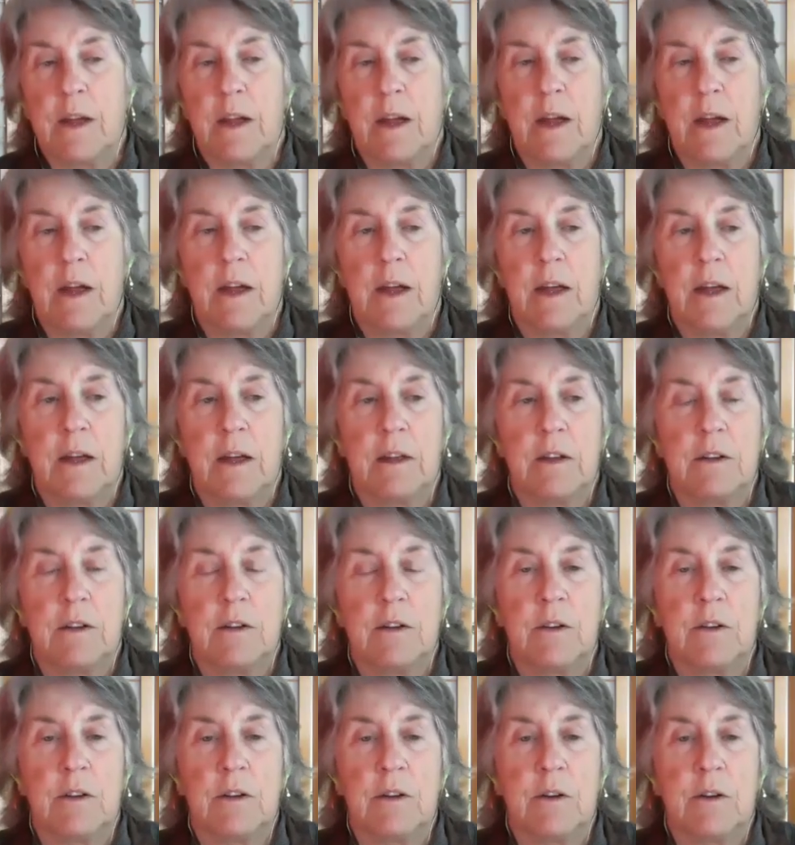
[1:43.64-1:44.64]
And
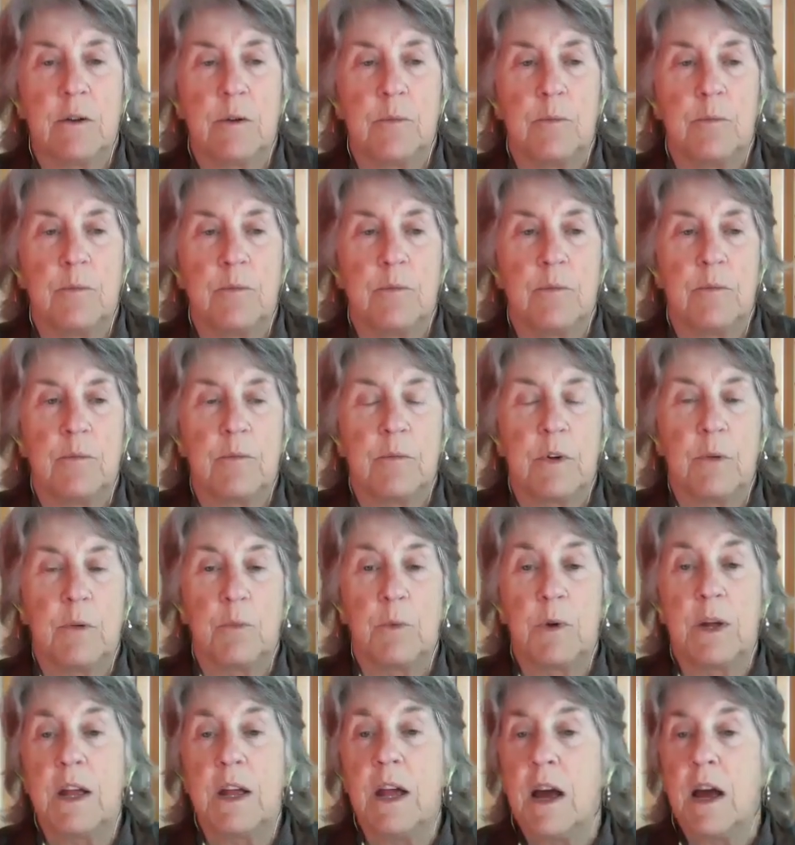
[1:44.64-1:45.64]

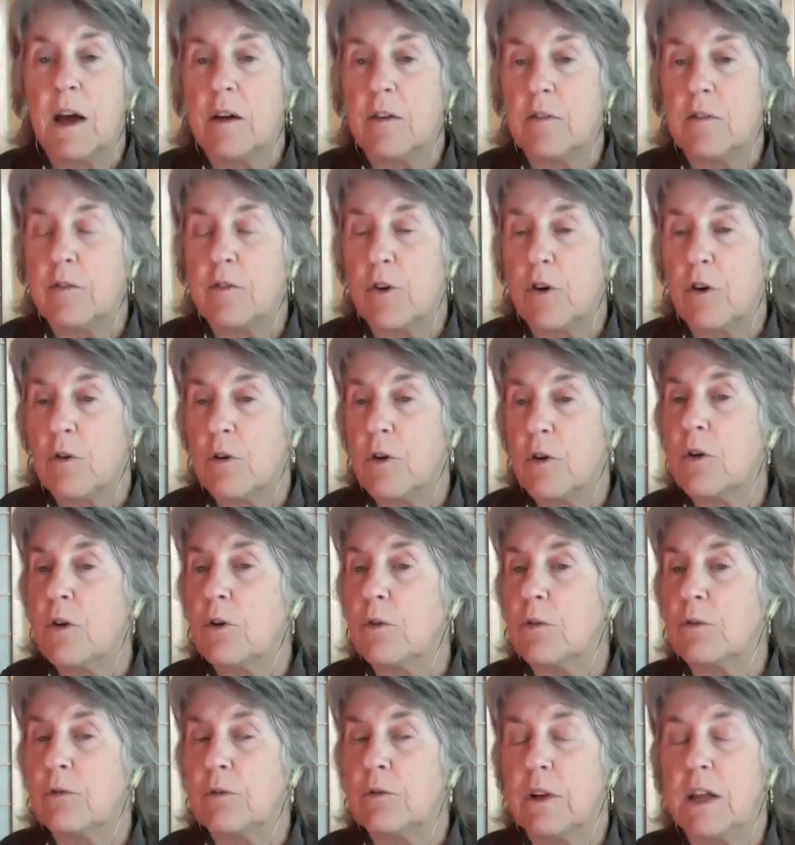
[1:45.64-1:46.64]
we have our
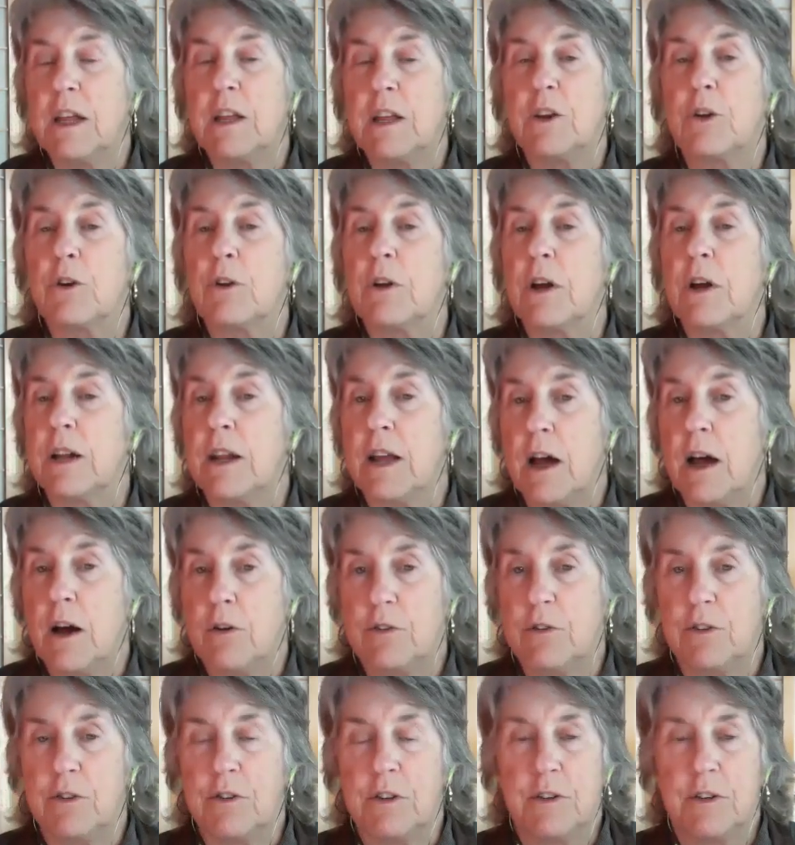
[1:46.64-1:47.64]
own inner and
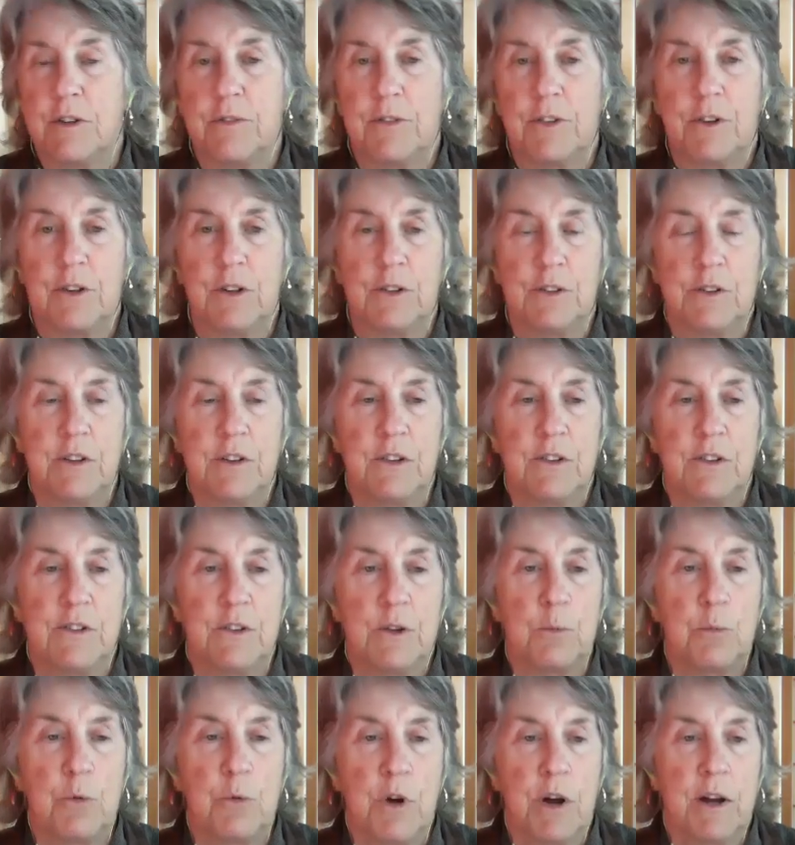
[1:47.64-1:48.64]
outer difficulties to
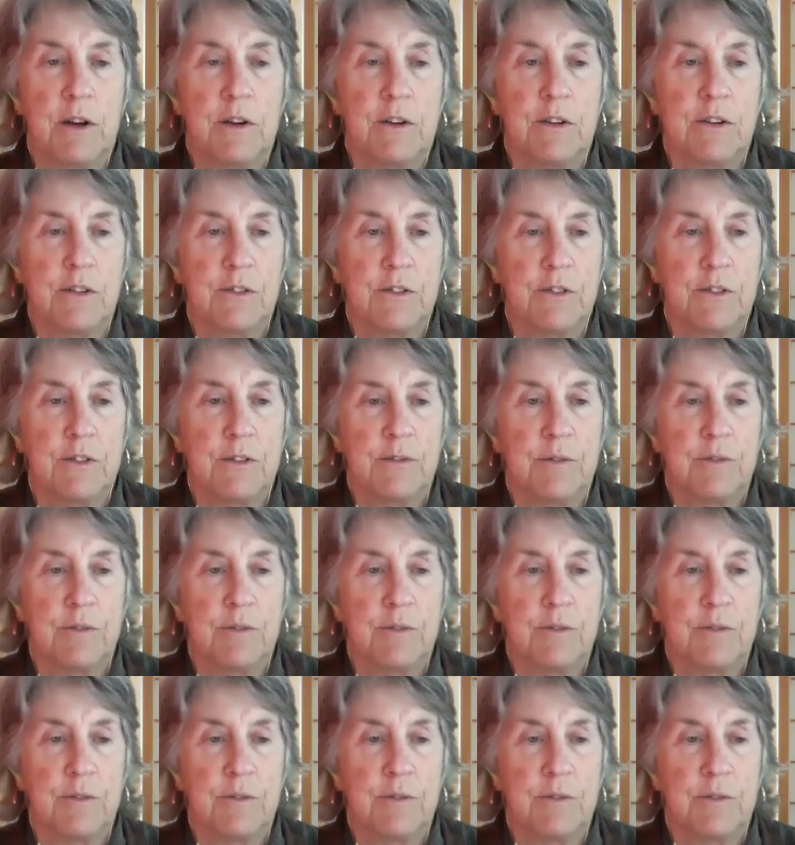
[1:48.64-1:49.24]
practice.